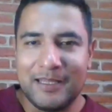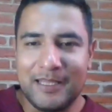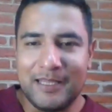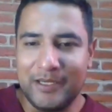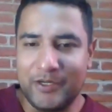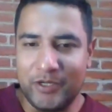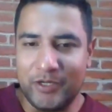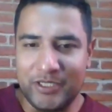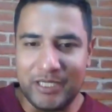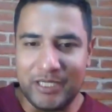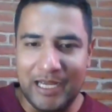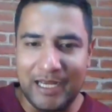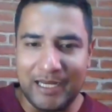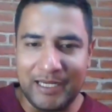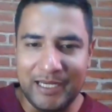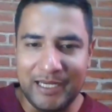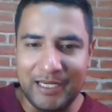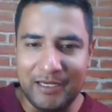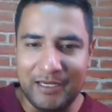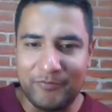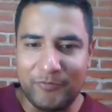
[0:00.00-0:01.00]
Thank you
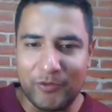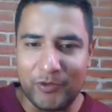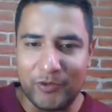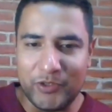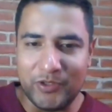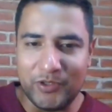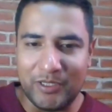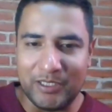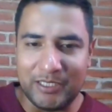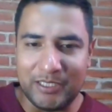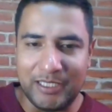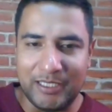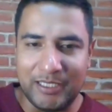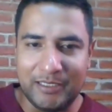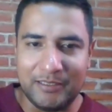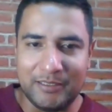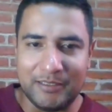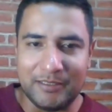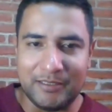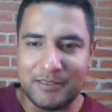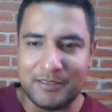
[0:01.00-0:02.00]
again for your
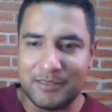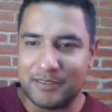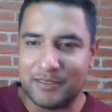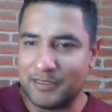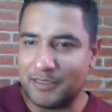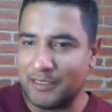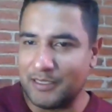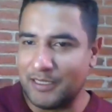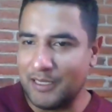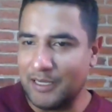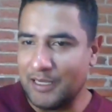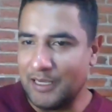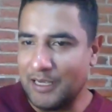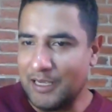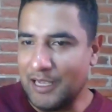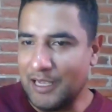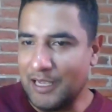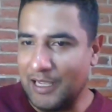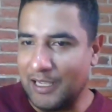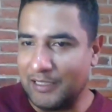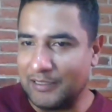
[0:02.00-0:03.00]
attendance,
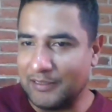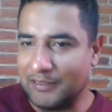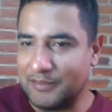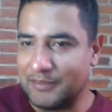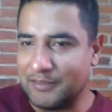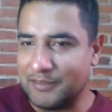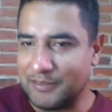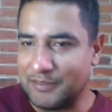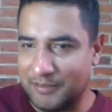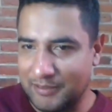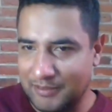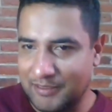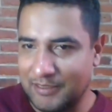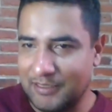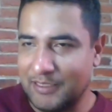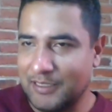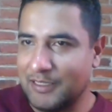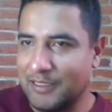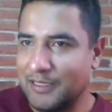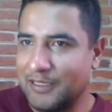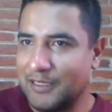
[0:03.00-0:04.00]
and
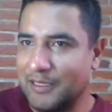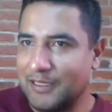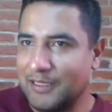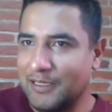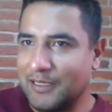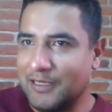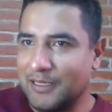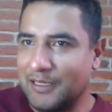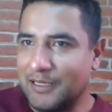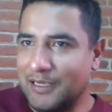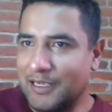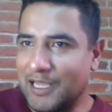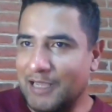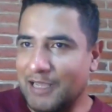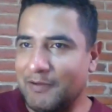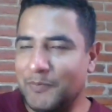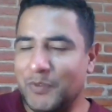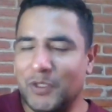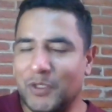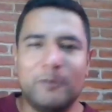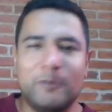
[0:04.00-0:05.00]

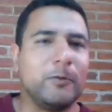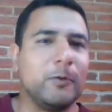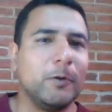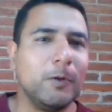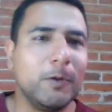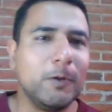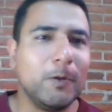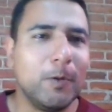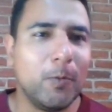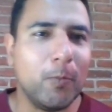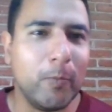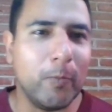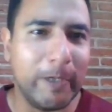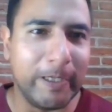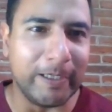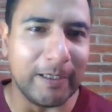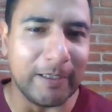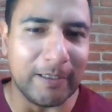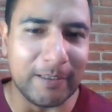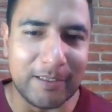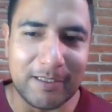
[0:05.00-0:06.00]
have a beautiful
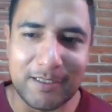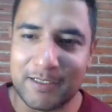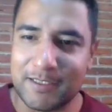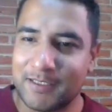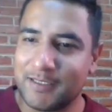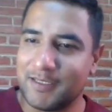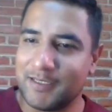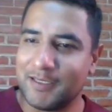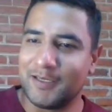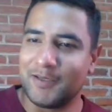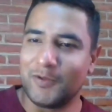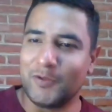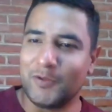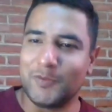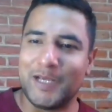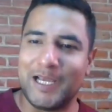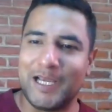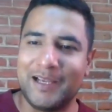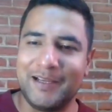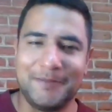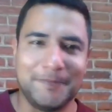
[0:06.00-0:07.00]
weekend.
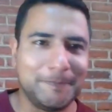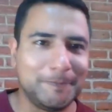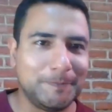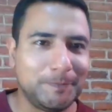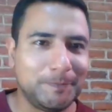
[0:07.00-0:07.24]
Goodbye.